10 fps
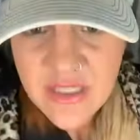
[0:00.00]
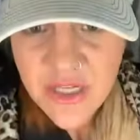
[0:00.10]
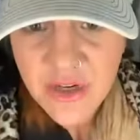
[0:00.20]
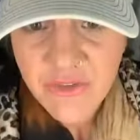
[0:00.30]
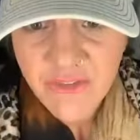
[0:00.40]
your
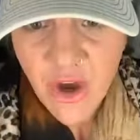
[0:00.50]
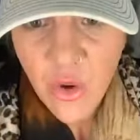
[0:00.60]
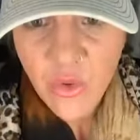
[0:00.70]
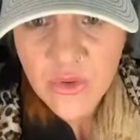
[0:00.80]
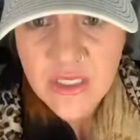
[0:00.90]

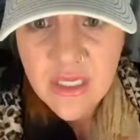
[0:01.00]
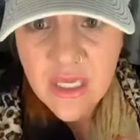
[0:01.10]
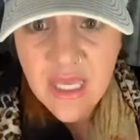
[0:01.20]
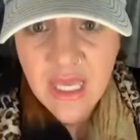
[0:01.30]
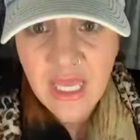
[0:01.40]
phone's
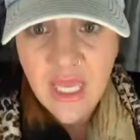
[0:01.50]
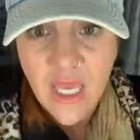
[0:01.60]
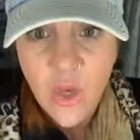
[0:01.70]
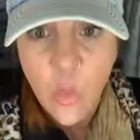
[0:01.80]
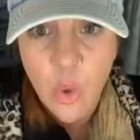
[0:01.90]

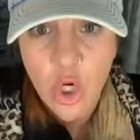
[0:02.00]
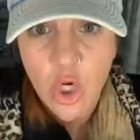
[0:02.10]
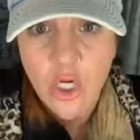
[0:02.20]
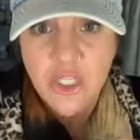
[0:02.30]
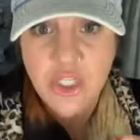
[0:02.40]

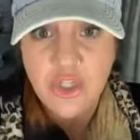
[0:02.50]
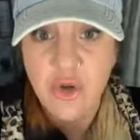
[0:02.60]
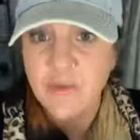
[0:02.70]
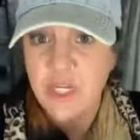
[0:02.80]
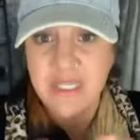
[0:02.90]
keyword
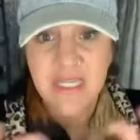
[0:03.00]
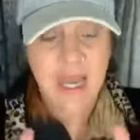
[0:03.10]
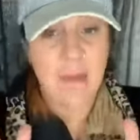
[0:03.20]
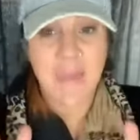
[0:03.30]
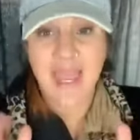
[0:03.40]
descriptions.
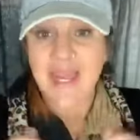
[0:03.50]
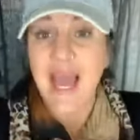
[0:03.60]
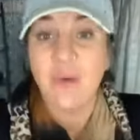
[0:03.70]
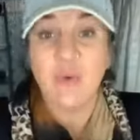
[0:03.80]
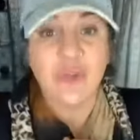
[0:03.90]
Amanda, I
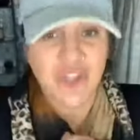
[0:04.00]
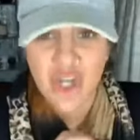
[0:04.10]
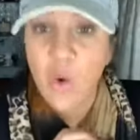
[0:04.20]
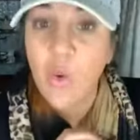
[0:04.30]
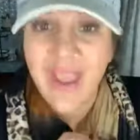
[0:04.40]
will show
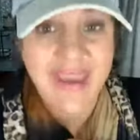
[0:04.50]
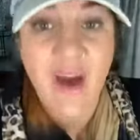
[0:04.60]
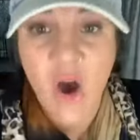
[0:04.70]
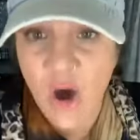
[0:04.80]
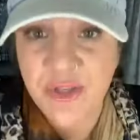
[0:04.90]
it
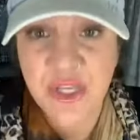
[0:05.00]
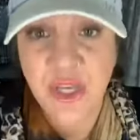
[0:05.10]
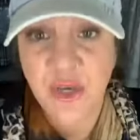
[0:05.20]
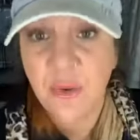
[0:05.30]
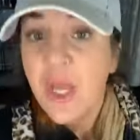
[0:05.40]
all to you.
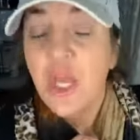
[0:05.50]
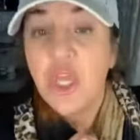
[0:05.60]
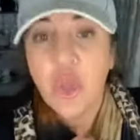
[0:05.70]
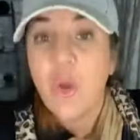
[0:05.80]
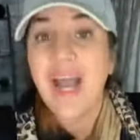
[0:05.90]
You
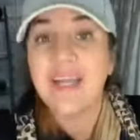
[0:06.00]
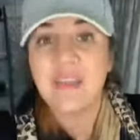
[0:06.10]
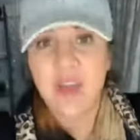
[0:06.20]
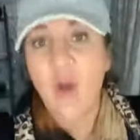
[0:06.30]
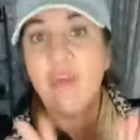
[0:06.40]
guys
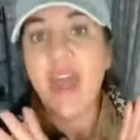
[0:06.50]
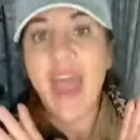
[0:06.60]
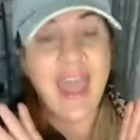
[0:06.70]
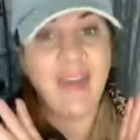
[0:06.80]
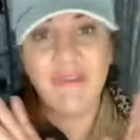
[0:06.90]
know that
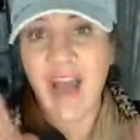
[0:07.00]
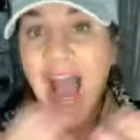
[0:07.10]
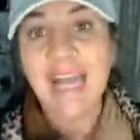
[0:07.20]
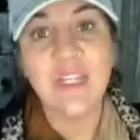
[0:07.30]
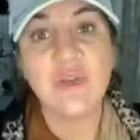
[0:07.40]
if I
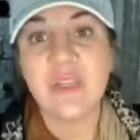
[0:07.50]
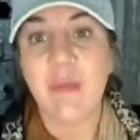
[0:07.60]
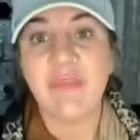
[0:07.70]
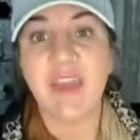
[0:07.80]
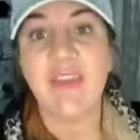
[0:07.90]
do
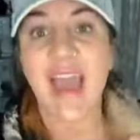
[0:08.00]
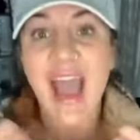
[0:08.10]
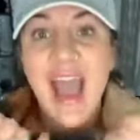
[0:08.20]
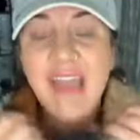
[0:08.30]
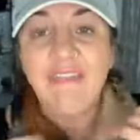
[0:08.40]
something that
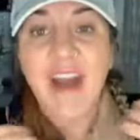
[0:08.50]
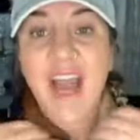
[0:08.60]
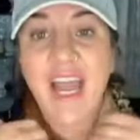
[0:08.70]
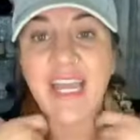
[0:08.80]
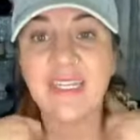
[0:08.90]
I
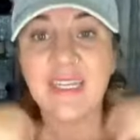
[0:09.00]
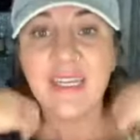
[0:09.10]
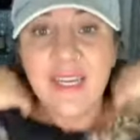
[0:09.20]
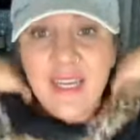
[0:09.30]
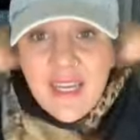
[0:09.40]
find
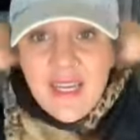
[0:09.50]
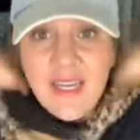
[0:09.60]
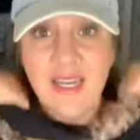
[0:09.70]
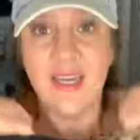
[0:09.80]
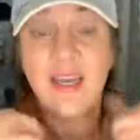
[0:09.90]

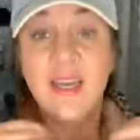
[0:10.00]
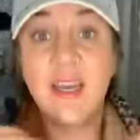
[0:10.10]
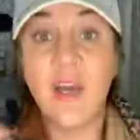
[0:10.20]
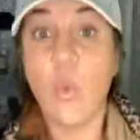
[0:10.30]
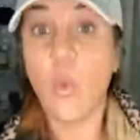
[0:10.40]

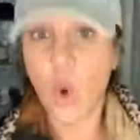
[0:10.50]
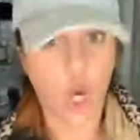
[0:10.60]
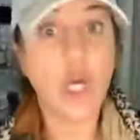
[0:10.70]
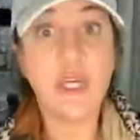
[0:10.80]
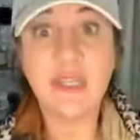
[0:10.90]

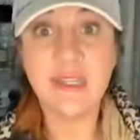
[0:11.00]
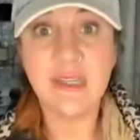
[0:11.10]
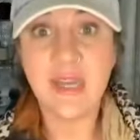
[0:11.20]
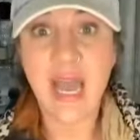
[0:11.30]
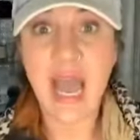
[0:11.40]
works,
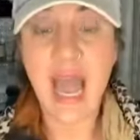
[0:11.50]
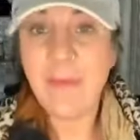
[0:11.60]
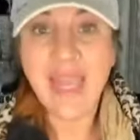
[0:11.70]
I mean,